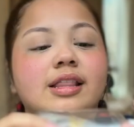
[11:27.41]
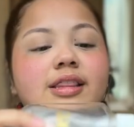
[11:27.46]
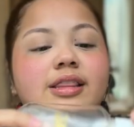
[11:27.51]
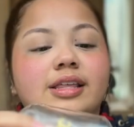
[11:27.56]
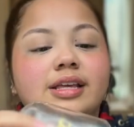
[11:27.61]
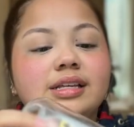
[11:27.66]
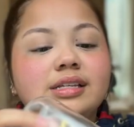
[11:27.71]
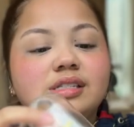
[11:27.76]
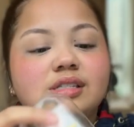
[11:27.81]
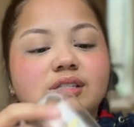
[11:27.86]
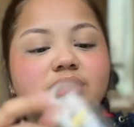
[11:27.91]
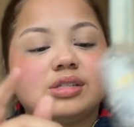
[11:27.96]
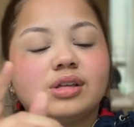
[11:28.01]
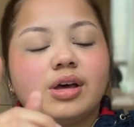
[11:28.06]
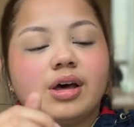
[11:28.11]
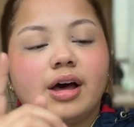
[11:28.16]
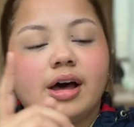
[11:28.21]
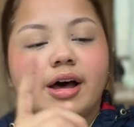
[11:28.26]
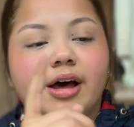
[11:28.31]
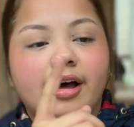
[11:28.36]
This
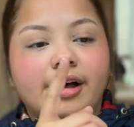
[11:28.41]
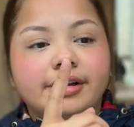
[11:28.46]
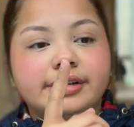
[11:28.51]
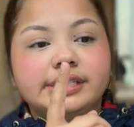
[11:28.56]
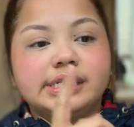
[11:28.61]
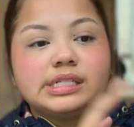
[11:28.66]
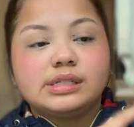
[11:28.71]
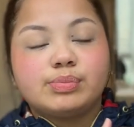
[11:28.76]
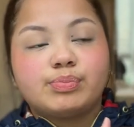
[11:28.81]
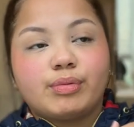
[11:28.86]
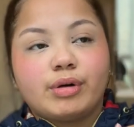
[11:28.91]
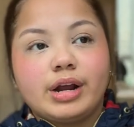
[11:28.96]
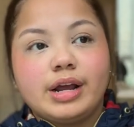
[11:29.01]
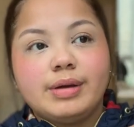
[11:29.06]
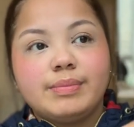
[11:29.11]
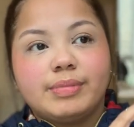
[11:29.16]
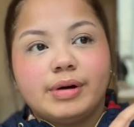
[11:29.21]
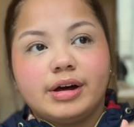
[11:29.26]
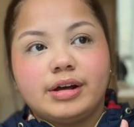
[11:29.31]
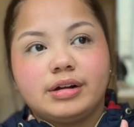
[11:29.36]

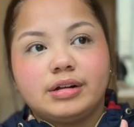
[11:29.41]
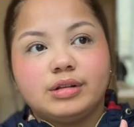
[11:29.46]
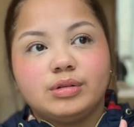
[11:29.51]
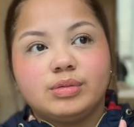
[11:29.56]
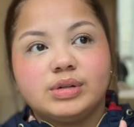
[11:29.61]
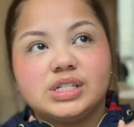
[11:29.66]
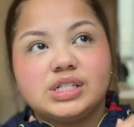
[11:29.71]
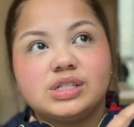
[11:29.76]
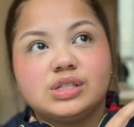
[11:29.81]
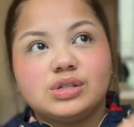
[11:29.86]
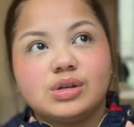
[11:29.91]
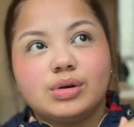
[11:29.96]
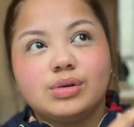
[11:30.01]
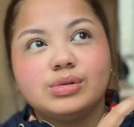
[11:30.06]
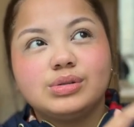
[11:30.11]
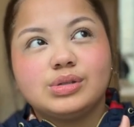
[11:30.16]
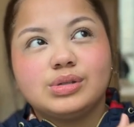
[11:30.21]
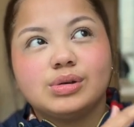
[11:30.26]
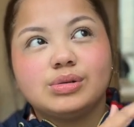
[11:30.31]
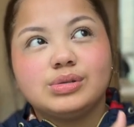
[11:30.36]
spray bottle was
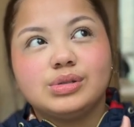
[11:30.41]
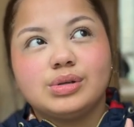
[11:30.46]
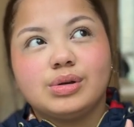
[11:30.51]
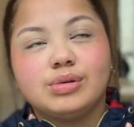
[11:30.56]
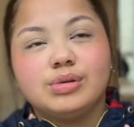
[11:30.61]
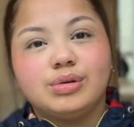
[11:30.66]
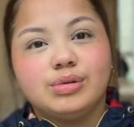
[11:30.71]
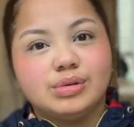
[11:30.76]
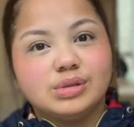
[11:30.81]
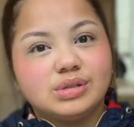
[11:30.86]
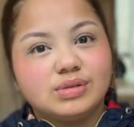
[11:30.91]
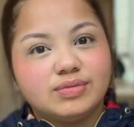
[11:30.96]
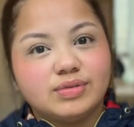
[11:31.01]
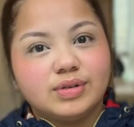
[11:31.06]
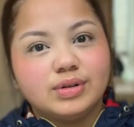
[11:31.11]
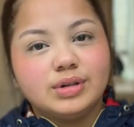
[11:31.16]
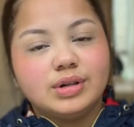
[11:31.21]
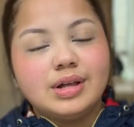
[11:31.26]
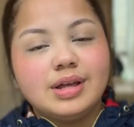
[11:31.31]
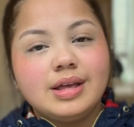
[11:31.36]
so
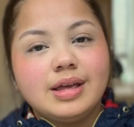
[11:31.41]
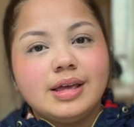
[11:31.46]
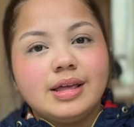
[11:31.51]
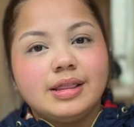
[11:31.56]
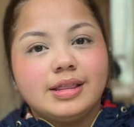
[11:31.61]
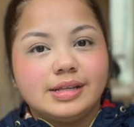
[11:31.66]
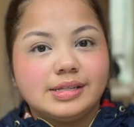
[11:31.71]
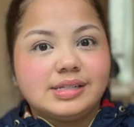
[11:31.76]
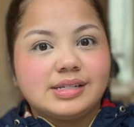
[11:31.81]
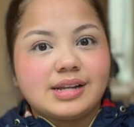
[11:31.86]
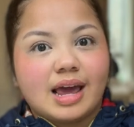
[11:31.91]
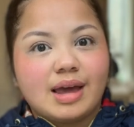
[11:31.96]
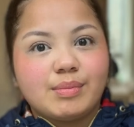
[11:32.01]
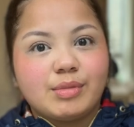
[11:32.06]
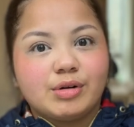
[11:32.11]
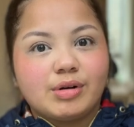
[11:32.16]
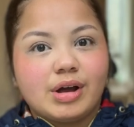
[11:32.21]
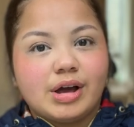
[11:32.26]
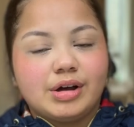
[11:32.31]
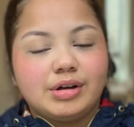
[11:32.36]
useful this time
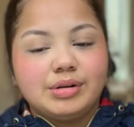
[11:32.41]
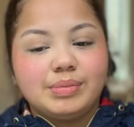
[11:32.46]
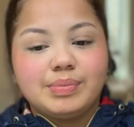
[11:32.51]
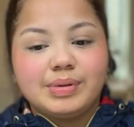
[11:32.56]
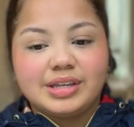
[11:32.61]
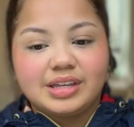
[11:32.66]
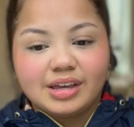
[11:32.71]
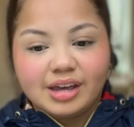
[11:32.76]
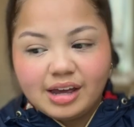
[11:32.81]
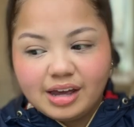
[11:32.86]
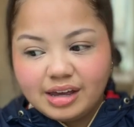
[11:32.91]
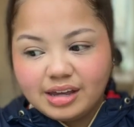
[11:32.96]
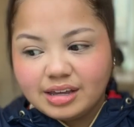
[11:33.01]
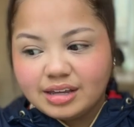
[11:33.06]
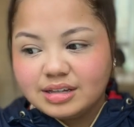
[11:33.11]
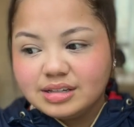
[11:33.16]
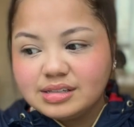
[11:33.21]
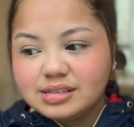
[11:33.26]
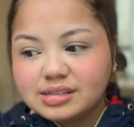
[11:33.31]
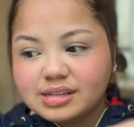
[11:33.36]
around
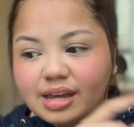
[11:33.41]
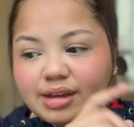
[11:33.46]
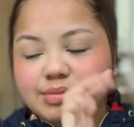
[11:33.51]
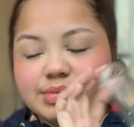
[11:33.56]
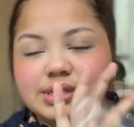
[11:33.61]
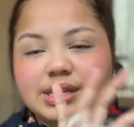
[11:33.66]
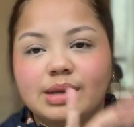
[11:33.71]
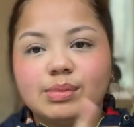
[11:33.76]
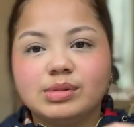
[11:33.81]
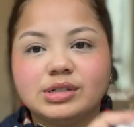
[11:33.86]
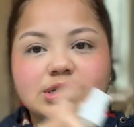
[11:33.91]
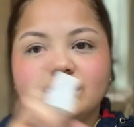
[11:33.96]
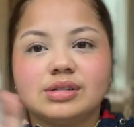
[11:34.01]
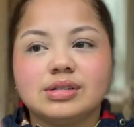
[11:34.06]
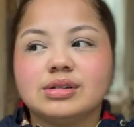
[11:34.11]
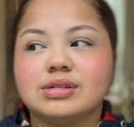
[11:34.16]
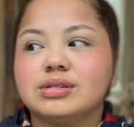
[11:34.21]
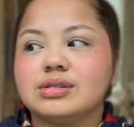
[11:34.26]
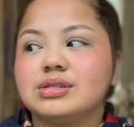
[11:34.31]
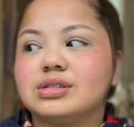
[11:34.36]
because I was able
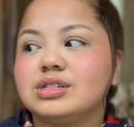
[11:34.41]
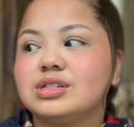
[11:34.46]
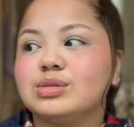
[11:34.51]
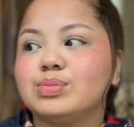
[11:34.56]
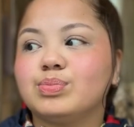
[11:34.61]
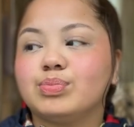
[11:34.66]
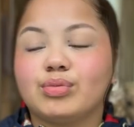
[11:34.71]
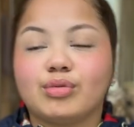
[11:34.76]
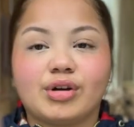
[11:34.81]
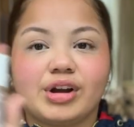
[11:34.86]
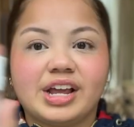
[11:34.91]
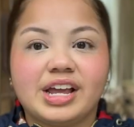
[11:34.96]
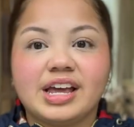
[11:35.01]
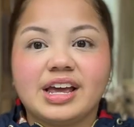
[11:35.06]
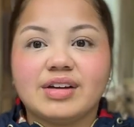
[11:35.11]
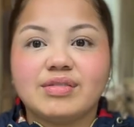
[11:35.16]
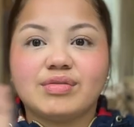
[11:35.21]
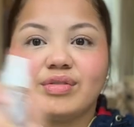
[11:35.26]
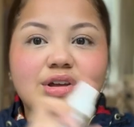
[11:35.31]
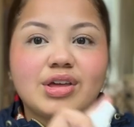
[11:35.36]
to spray
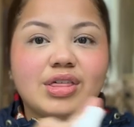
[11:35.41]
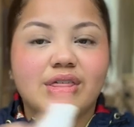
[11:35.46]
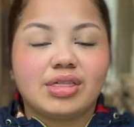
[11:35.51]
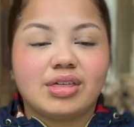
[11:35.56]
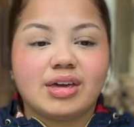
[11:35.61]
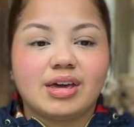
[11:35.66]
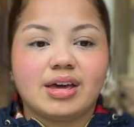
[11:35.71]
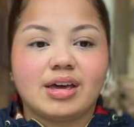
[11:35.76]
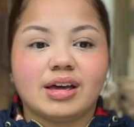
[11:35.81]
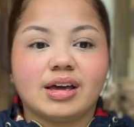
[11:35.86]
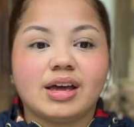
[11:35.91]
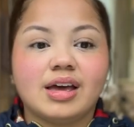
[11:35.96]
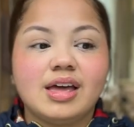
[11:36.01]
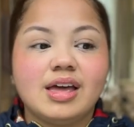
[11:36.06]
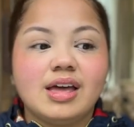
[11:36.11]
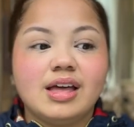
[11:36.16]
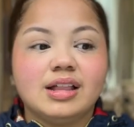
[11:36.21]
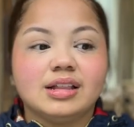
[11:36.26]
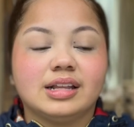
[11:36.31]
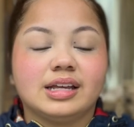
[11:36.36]
everything,
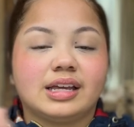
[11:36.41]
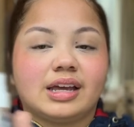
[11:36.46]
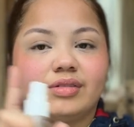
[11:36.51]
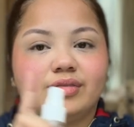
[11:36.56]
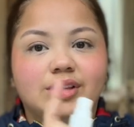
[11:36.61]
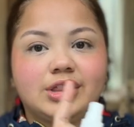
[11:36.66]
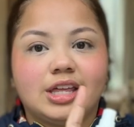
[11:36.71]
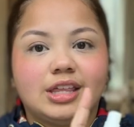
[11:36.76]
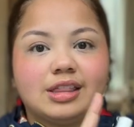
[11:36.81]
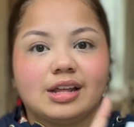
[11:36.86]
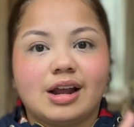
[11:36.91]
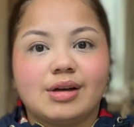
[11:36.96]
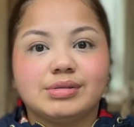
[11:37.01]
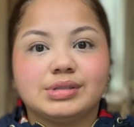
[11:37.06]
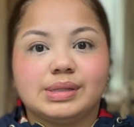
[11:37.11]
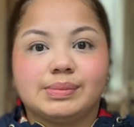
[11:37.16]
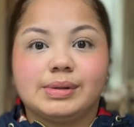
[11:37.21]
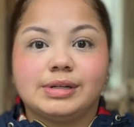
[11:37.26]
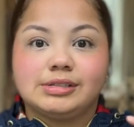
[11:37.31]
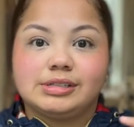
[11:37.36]
like everything that I
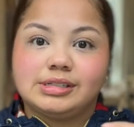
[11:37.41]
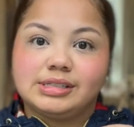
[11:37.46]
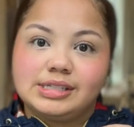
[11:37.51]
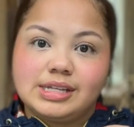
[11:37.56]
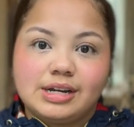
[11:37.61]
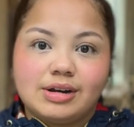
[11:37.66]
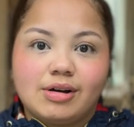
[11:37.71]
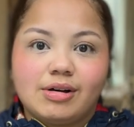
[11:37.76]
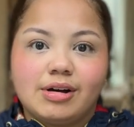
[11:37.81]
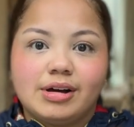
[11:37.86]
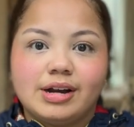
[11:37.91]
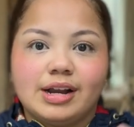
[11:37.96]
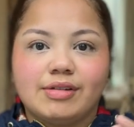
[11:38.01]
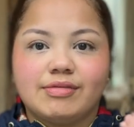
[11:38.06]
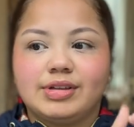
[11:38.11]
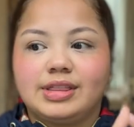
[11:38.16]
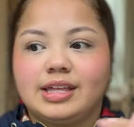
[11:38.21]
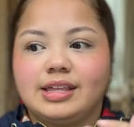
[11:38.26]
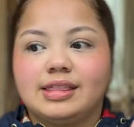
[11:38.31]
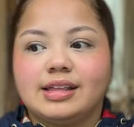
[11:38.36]
was about to sit on,
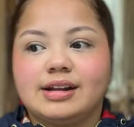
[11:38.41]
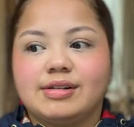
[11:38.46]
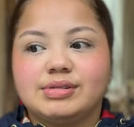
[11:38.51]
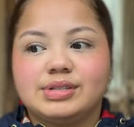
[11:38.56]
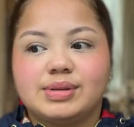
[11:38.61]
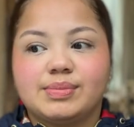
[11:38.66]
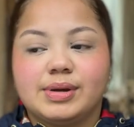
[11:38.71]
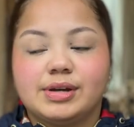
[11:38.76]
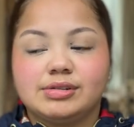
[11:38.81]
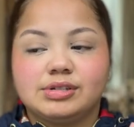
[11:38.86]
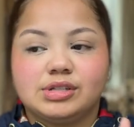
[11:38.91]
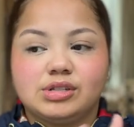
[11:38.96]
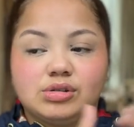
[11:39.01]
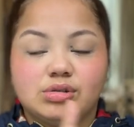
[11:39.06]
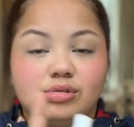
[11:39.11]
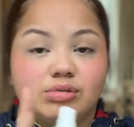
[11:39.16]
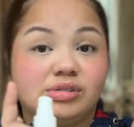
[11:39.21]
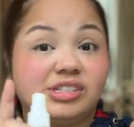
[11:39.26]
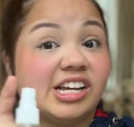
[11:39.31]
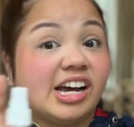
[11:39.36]
everything that I was about
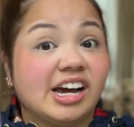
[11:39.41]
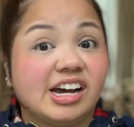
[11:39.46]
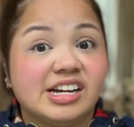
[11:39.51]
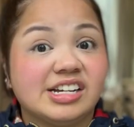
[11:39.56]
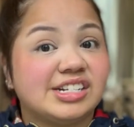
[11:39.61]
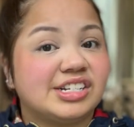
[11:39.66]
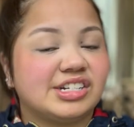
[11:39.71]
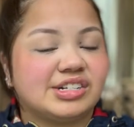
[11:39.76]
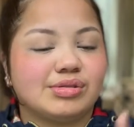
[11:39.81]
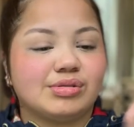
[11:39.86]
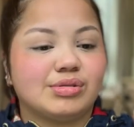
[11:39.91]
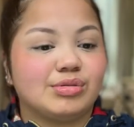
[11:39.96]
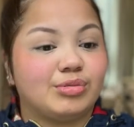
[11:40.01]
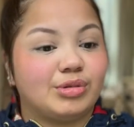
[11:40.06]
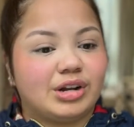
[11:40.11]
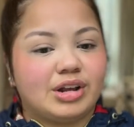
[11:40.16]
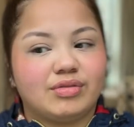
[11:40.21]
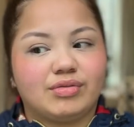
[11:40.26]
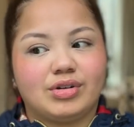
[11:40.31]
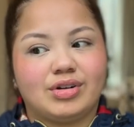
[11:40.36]
to touch or
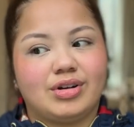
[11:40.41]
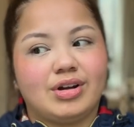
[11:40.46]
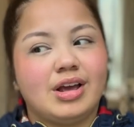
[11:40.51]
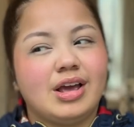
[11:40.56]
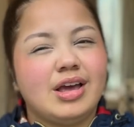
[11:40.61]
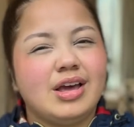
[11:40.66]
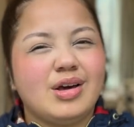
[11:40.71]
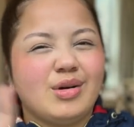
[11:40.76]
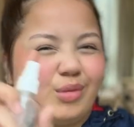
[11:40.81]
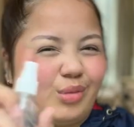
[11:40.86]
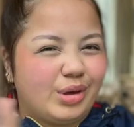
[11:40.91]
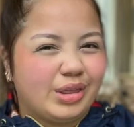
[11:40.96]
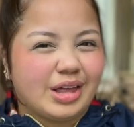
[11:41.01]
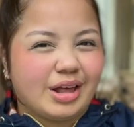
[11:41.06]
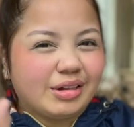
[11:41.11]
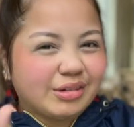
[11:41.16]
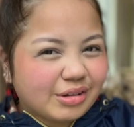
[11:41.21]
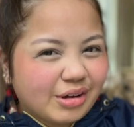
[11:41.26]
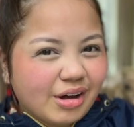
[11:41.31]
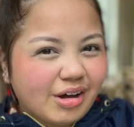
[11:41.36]
whatever, with
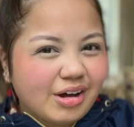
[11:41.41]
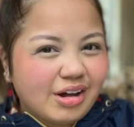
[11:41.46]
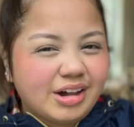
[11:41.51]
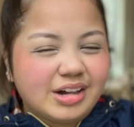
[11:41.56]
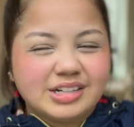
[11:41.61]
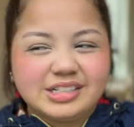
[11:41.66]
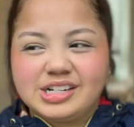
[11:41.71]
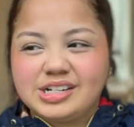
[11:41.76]
alcohol.